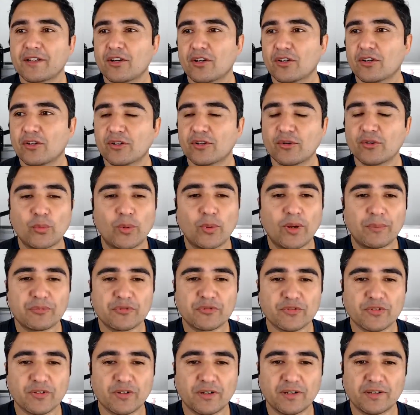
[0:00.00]
on their
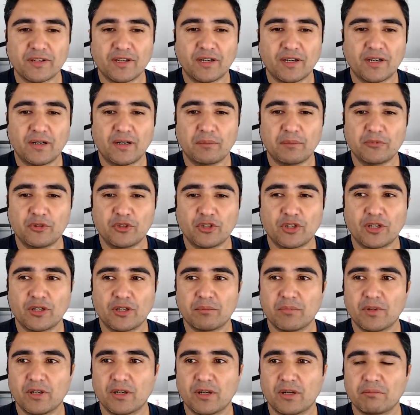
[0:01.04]
website, you
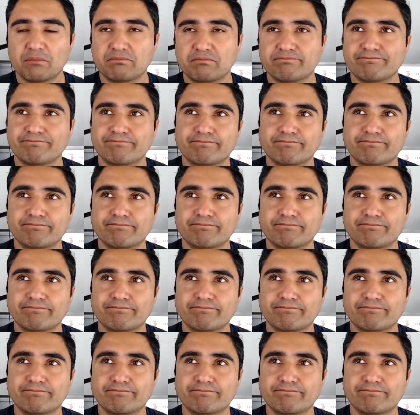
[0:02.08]
know,